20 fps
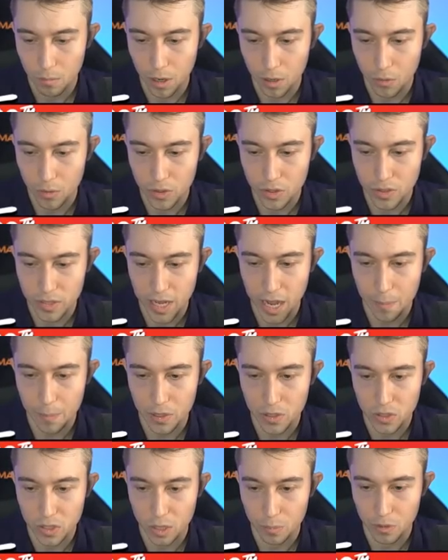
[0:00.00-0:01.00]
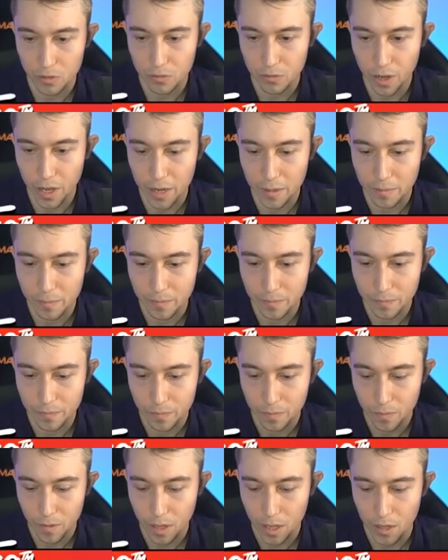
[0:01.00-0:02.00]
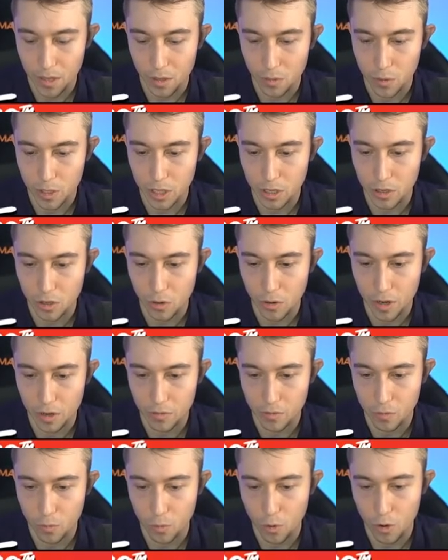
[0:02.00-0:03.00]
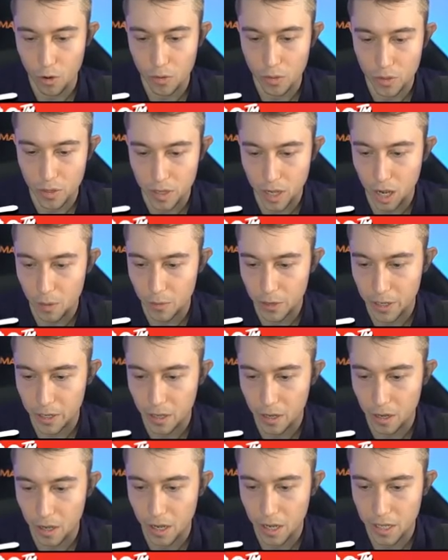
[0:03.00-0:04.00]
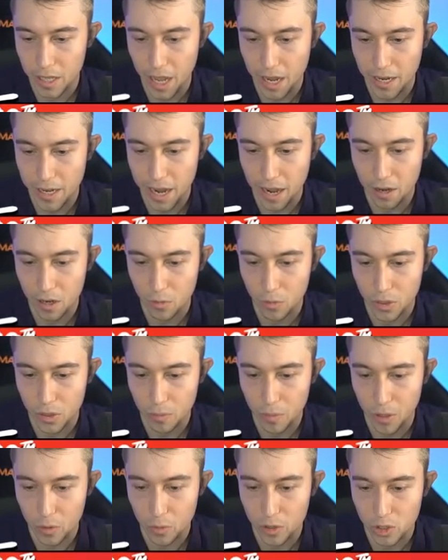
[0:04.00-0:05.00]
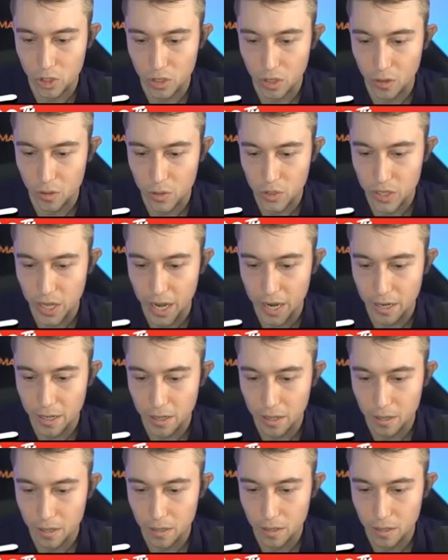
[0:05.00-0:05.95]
Monk with the Zappies is going to be fun. And then we can go in for the Goblin uh, Gang counter with the Mother Witch on the other side.